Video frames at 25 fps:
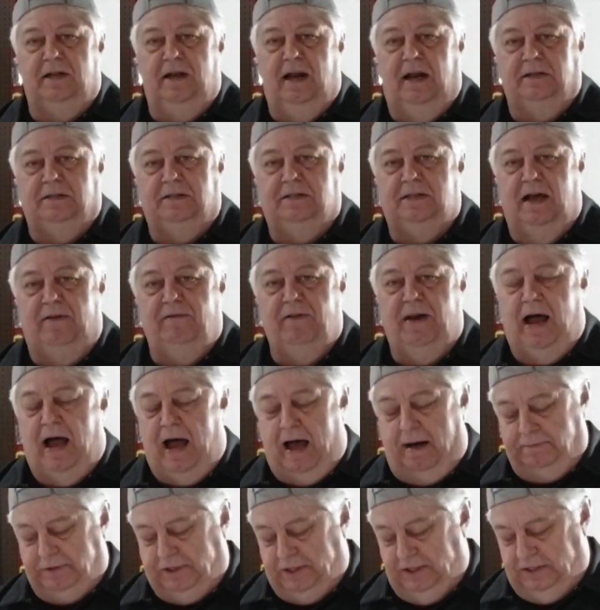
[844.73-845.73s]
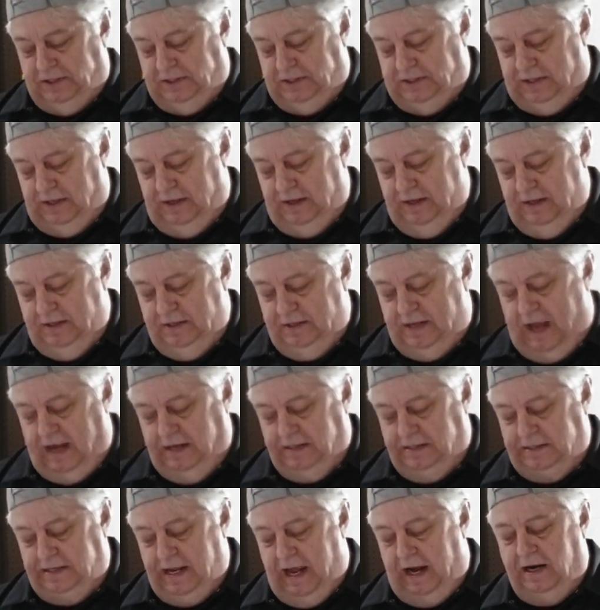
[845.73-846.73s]
it has seven options,
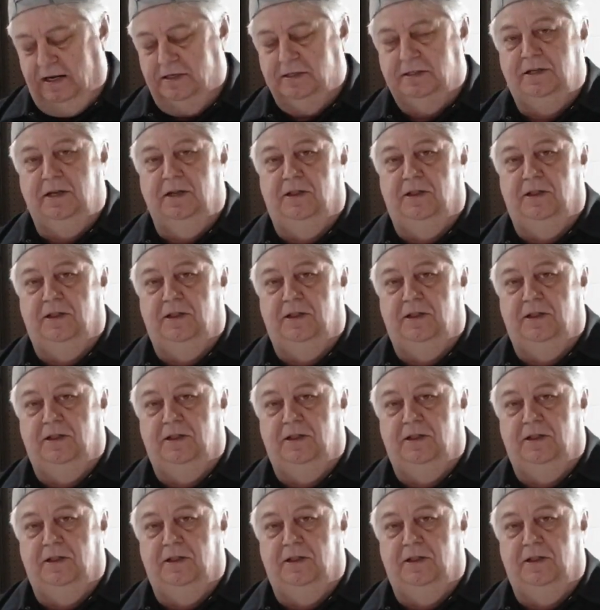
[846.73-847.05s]
10 seconds